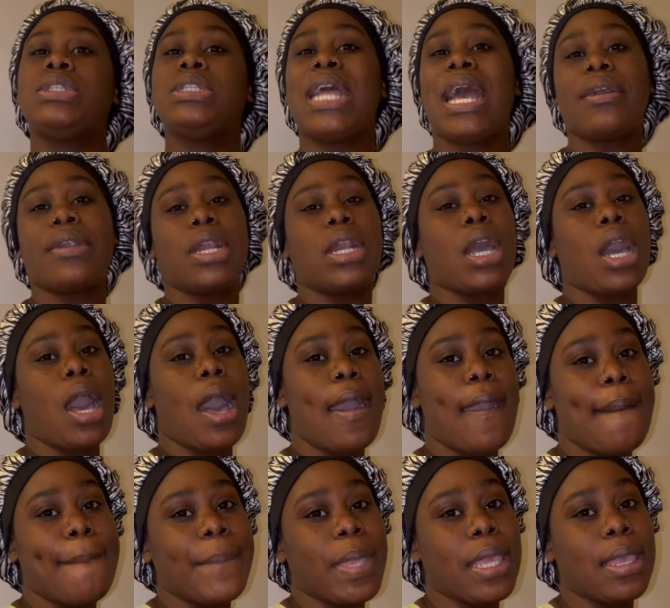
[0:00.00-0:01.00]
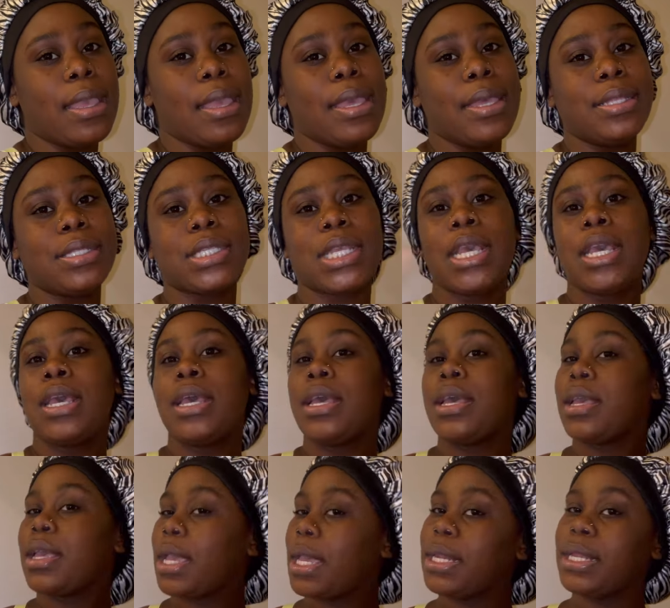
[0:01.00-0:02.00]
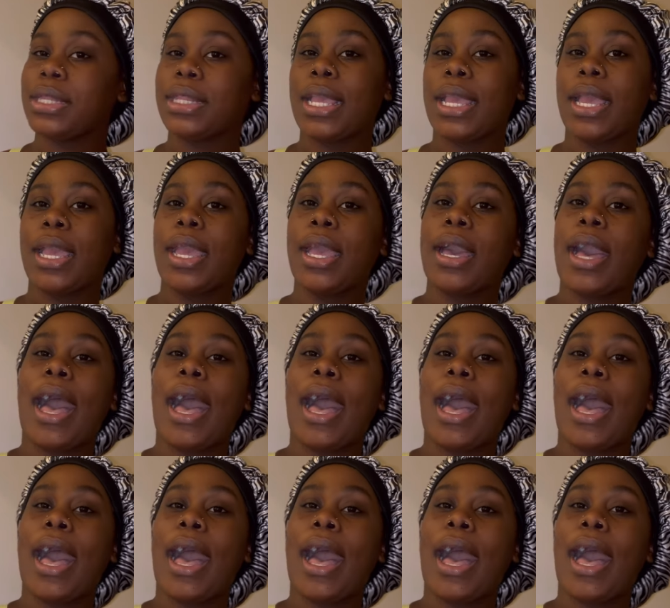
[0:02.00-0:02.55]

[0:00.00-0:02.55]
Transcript: down in the comments, anything.